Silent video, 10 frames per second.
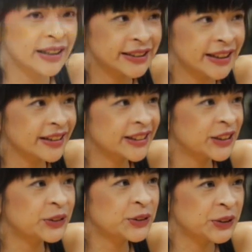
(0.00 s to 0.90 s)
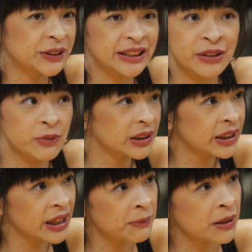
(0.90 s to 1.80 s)
excuse to say, well, he
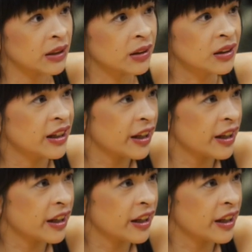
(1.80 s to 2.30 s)
came in. Mm.